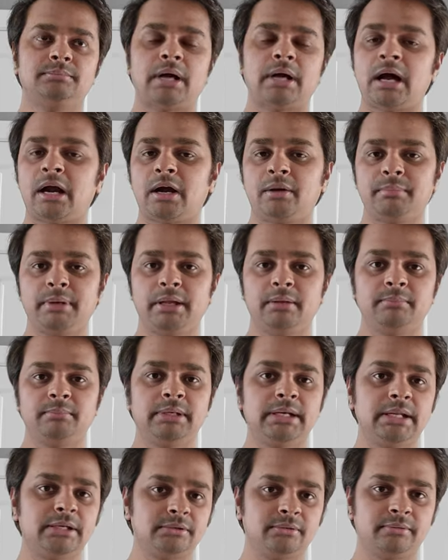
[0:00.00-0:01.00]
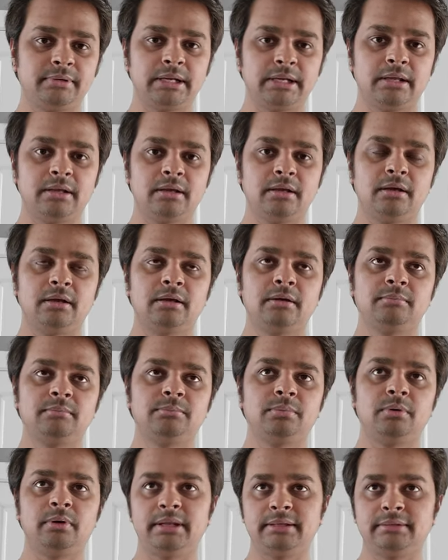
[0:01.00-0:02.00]
army, military,
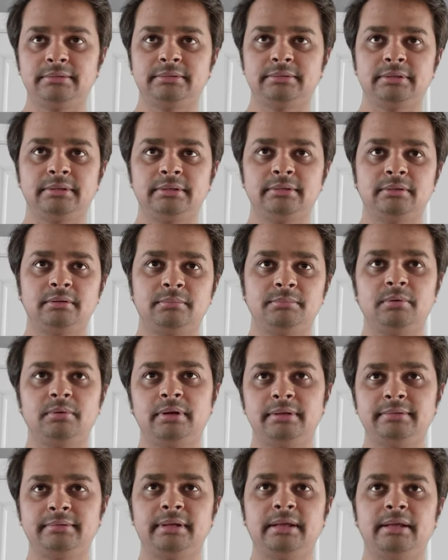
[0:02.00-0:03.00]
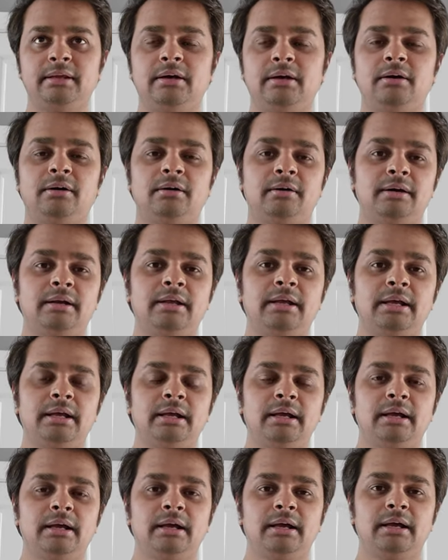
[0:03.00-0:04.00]
police, policing, or
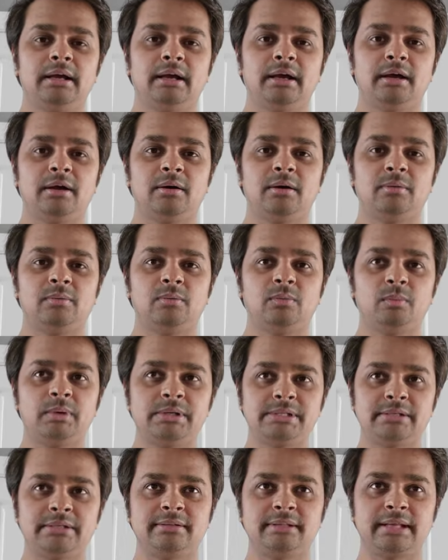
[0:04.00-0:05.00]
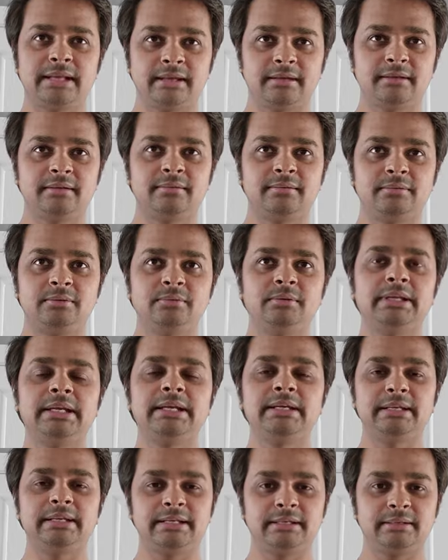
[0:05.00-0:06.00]
which is like you
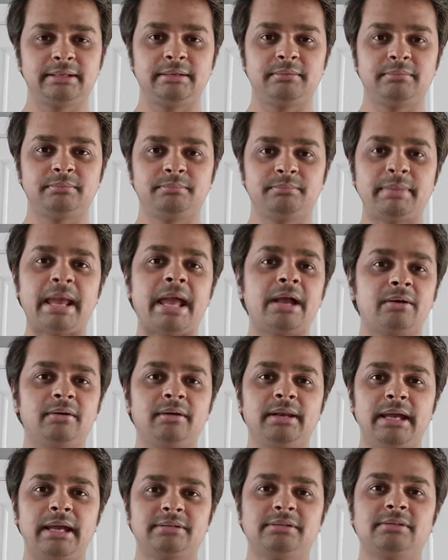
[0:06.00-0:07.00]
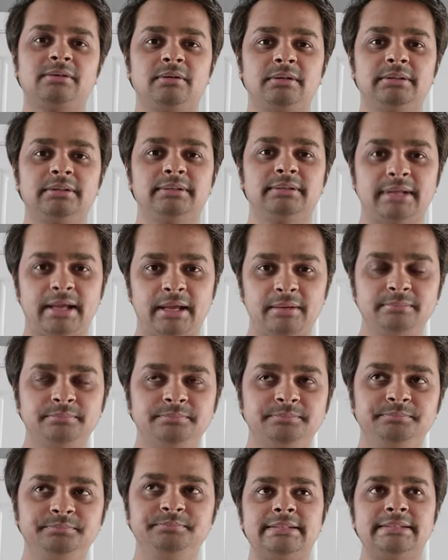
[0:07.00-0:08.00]
need bang on action all the
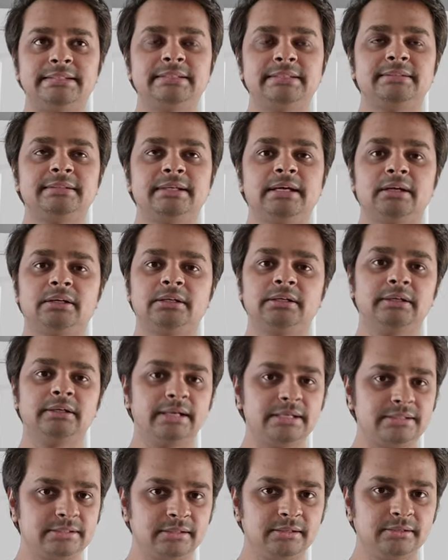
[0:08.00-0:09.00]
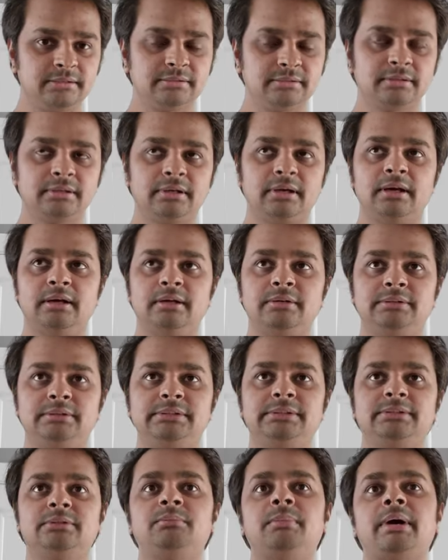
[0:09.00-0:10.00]
time. And since they are courageous,
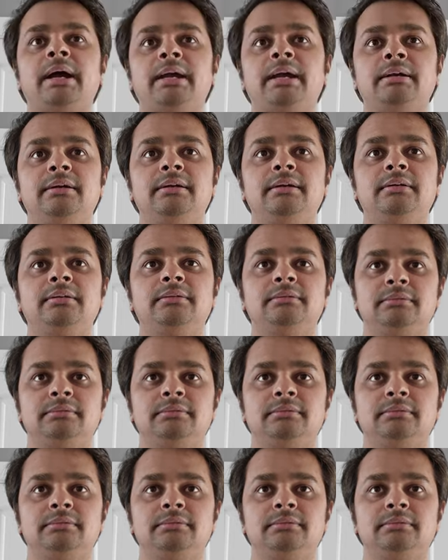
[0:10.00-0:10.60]
determined,